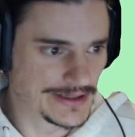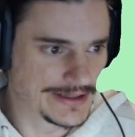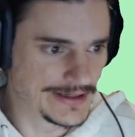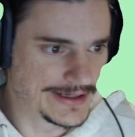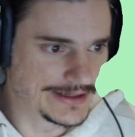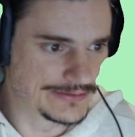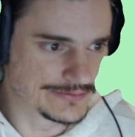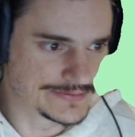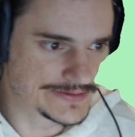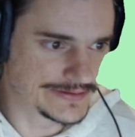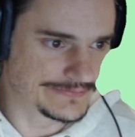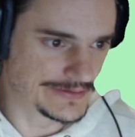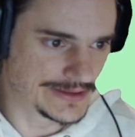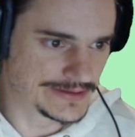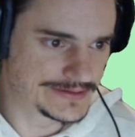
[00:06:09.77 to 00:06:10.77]
and handles
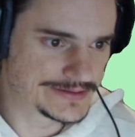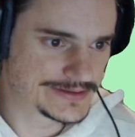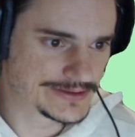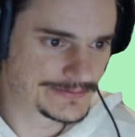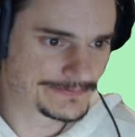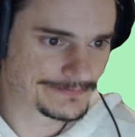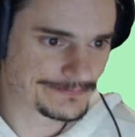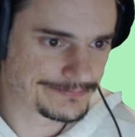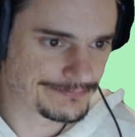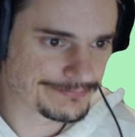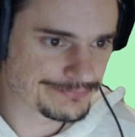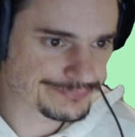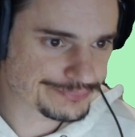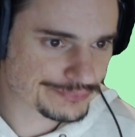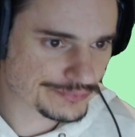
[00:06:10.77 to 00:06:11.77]
events.
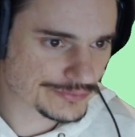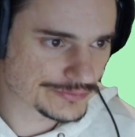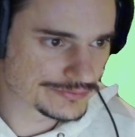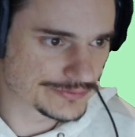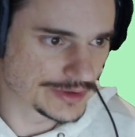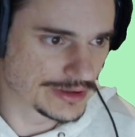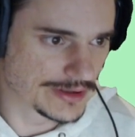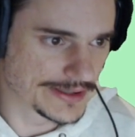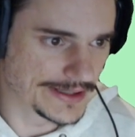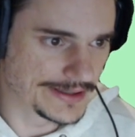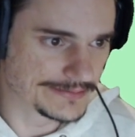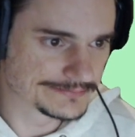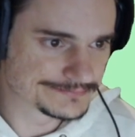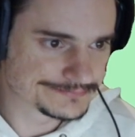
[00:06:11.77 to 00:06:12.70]
Okay,